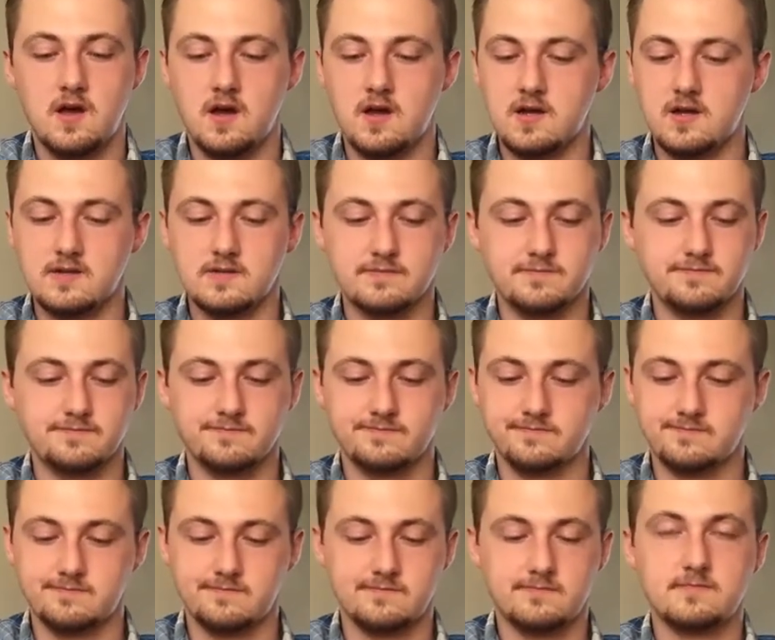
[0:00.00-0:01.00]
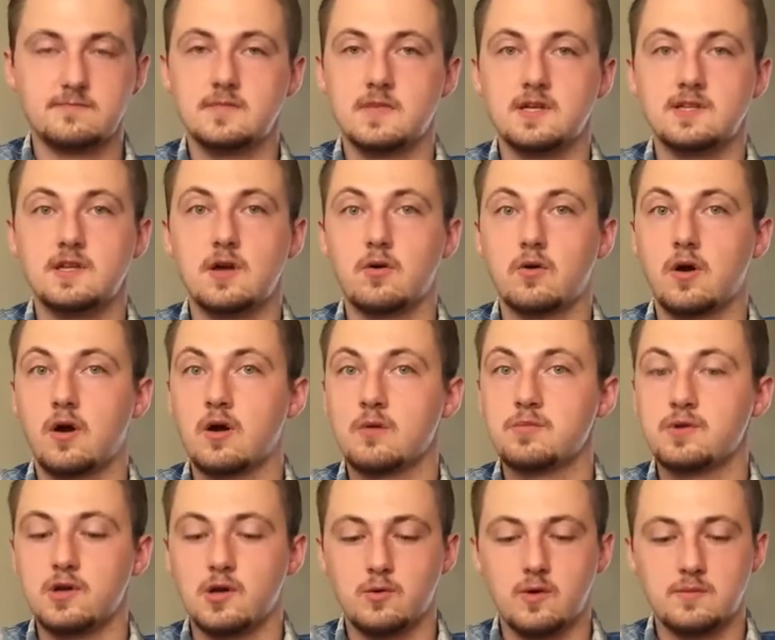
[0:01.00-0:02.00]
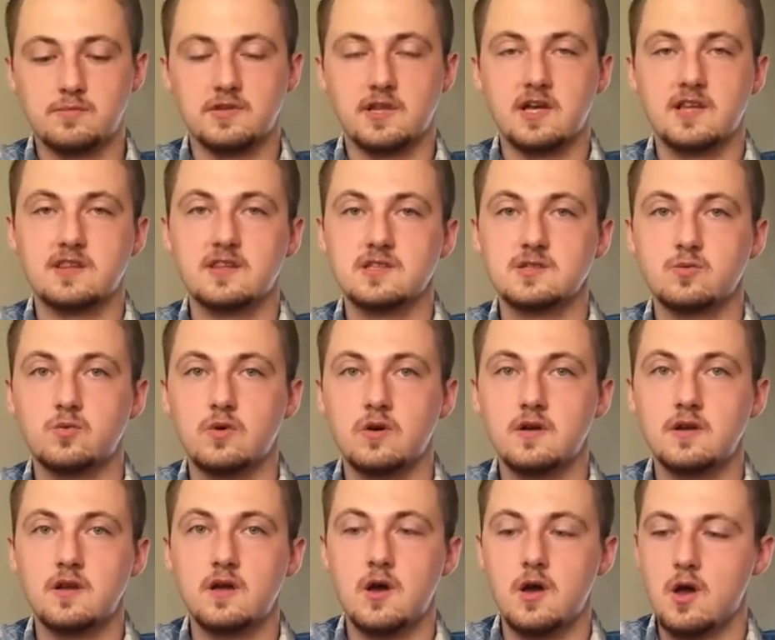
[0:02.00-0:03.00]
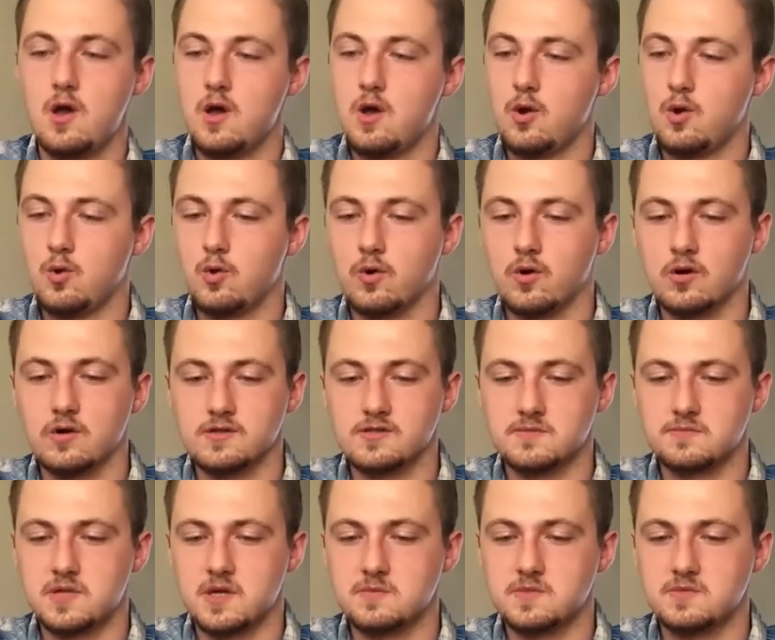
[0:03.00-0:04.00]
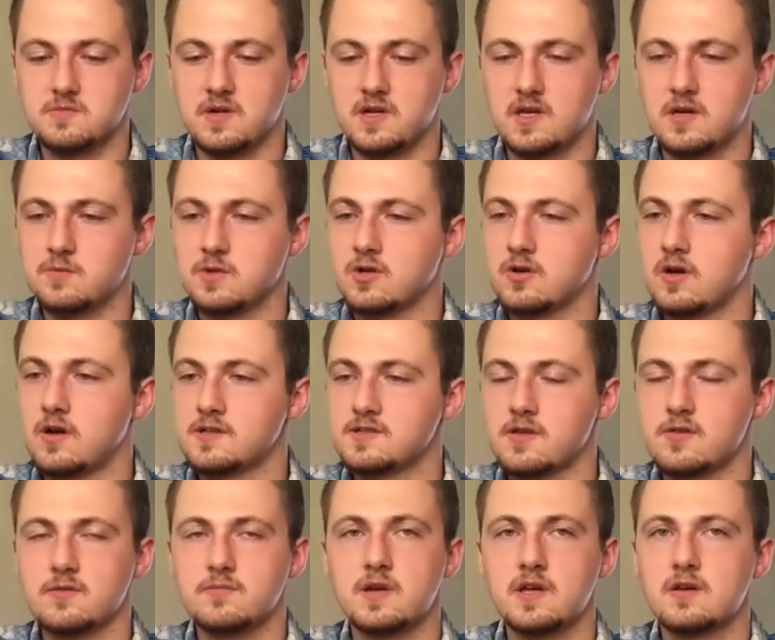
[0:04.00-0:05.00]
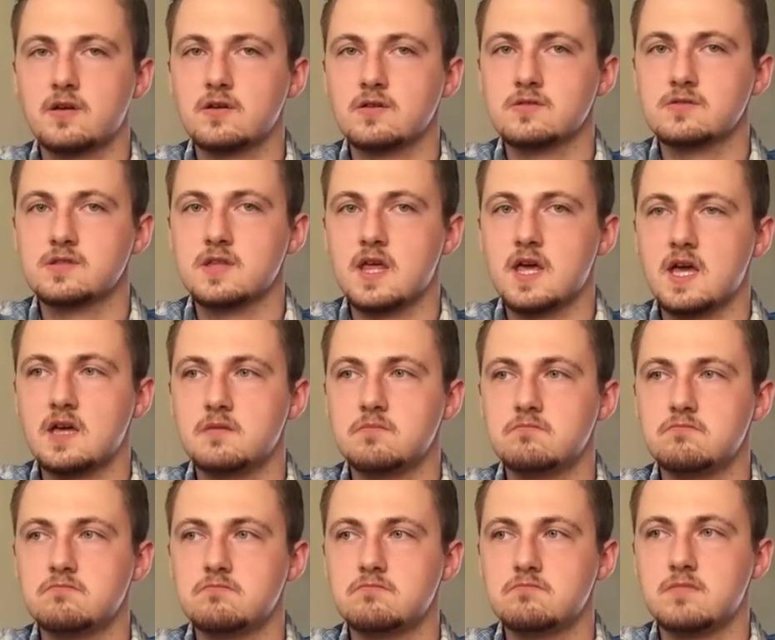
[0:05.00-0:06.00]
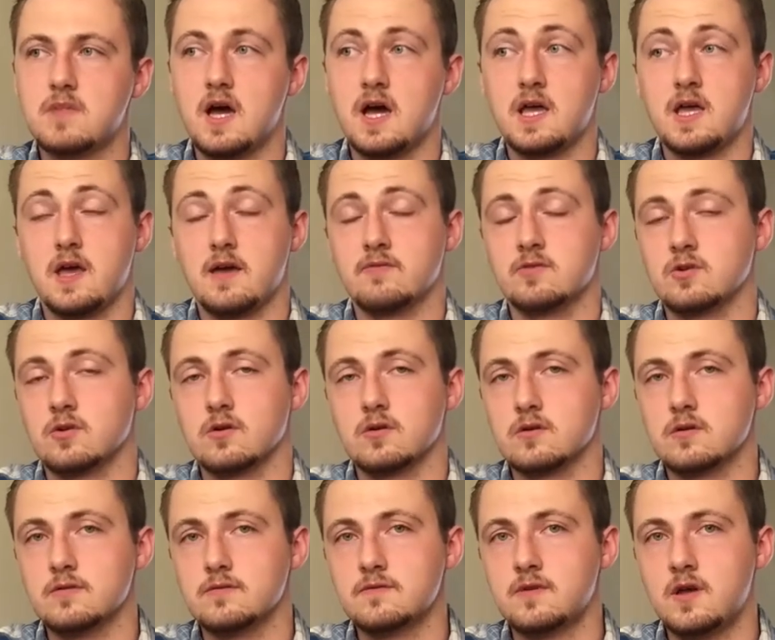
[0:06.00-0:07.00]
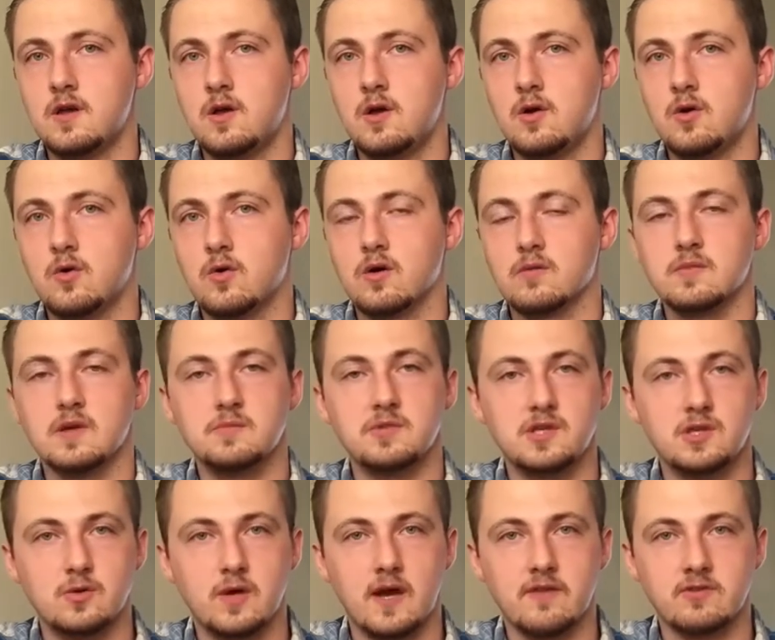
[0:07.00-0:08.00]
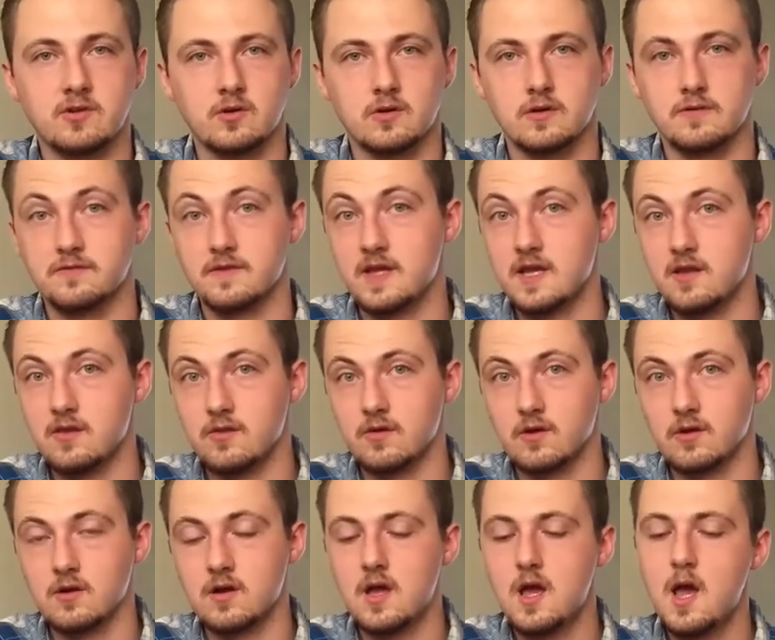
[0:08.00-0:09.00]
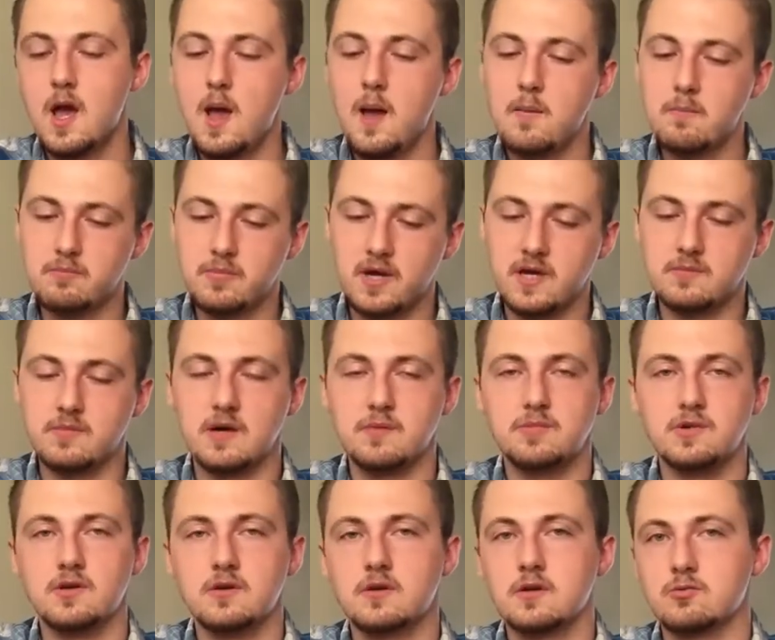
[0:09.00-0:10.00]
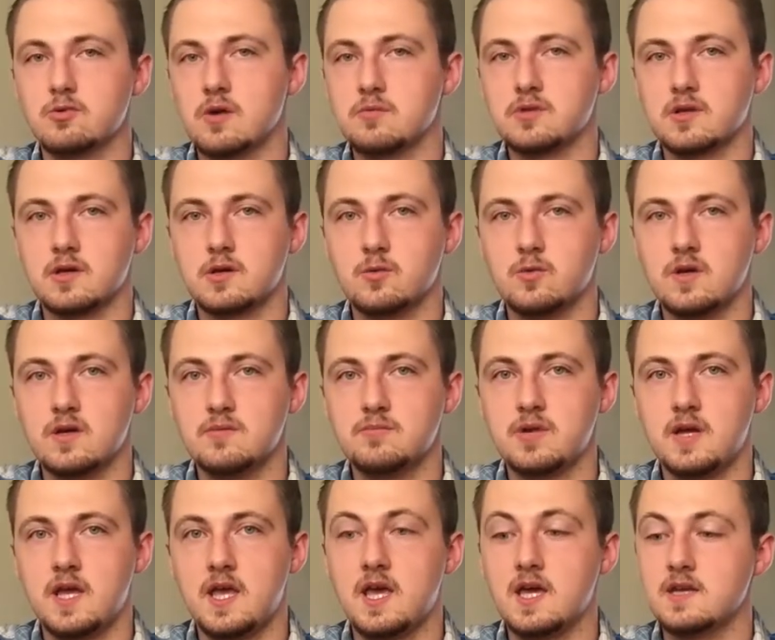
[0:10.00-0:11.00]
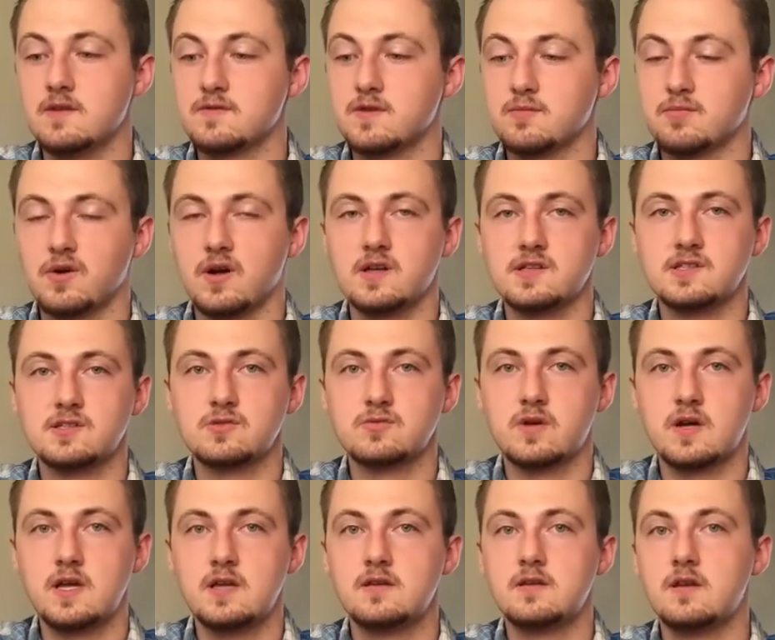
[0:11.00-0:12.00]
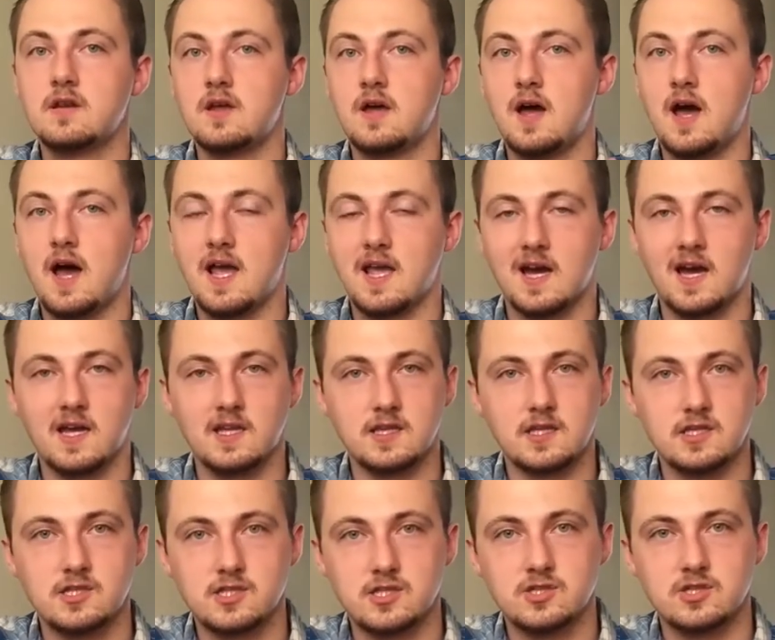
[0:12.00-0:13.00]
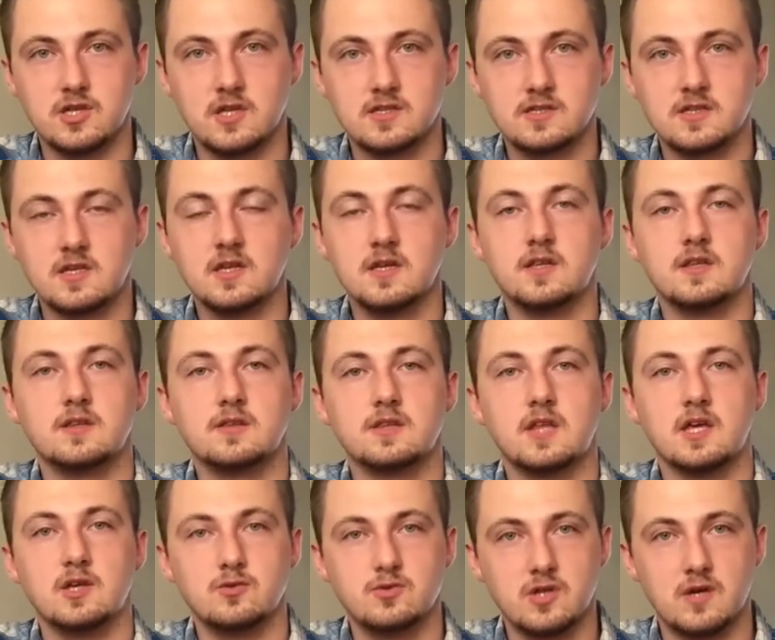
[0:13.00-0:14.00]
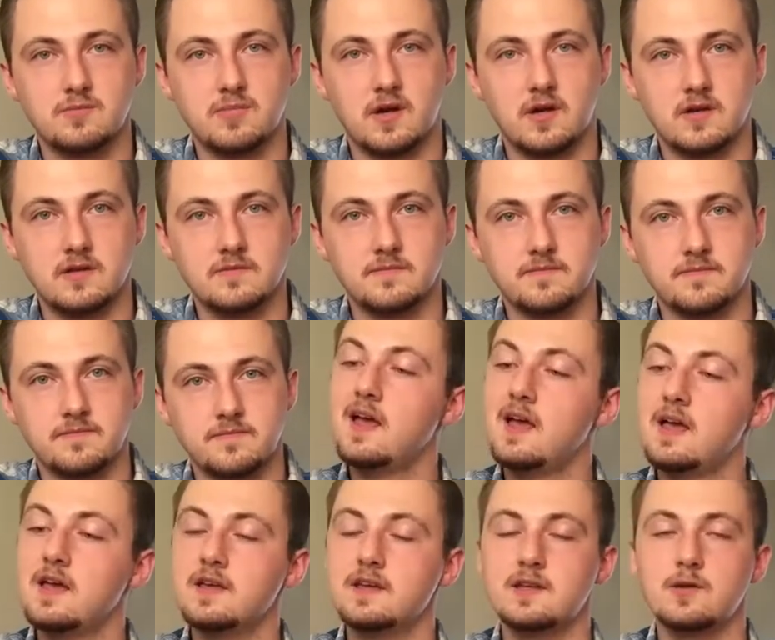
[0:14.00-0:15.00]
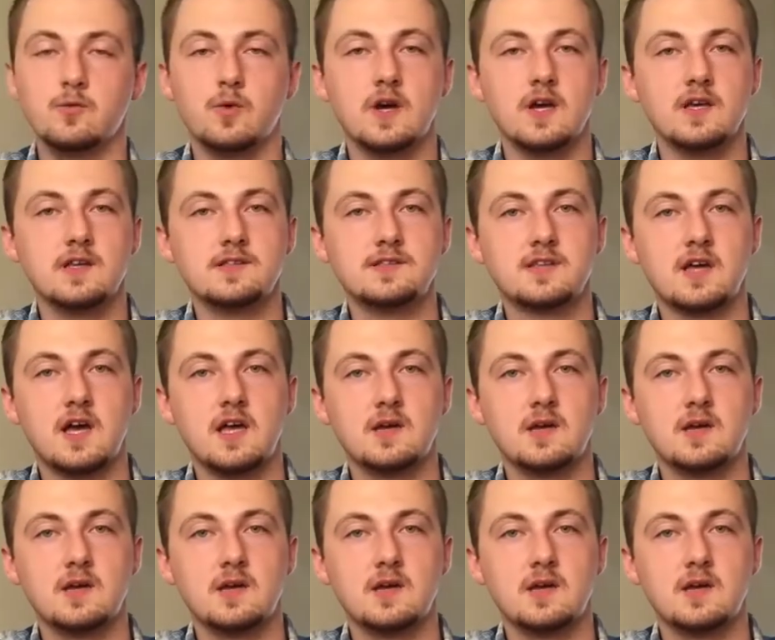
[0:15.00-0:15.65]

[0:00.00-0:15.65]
a Del Carpio whip like this one, or sometimes you might come across other makers that I haven't heard of, or maybe you haven't heard of either, but it might be a good replica whip, and if the price is right, I highly suggest that you jump on it. Anyways, I